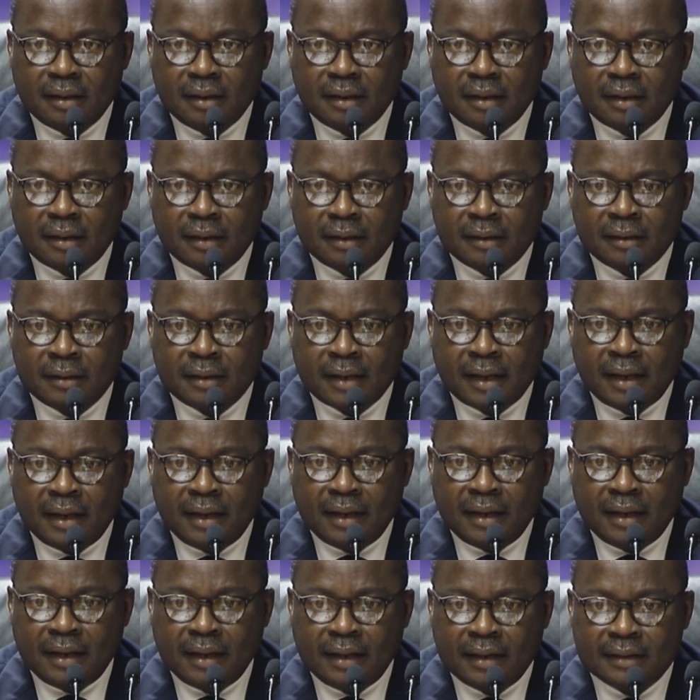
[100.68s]
And
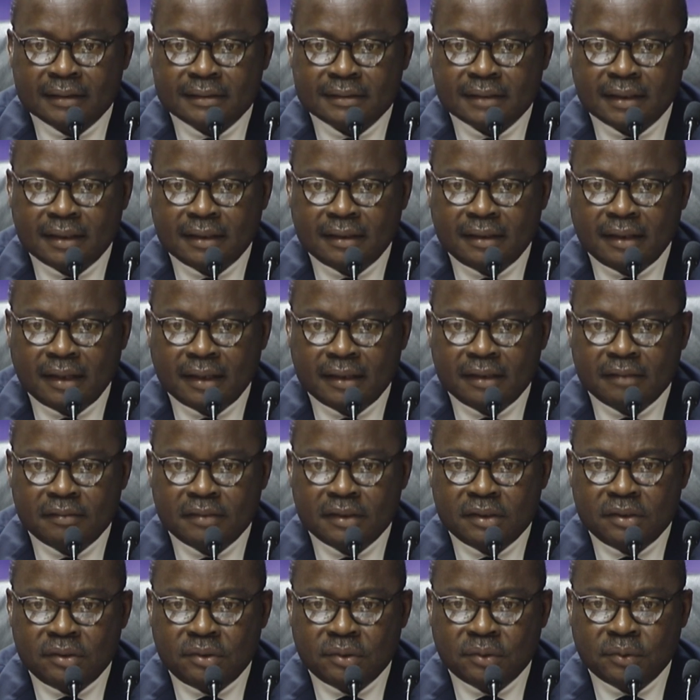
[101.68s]
I said that
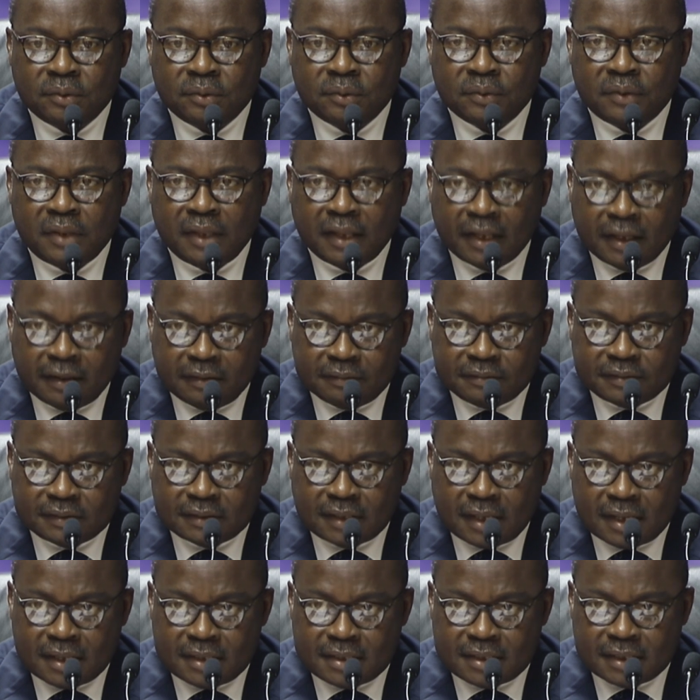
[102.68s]
even though they have
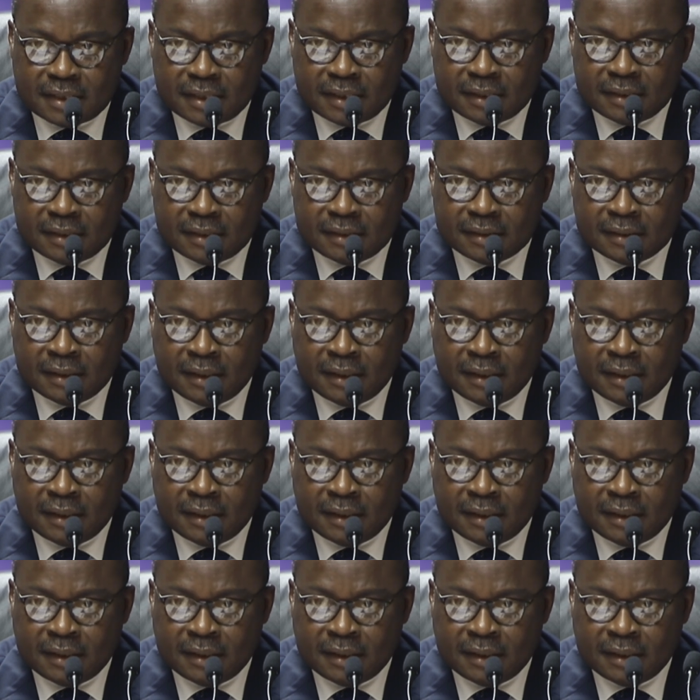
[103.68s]
started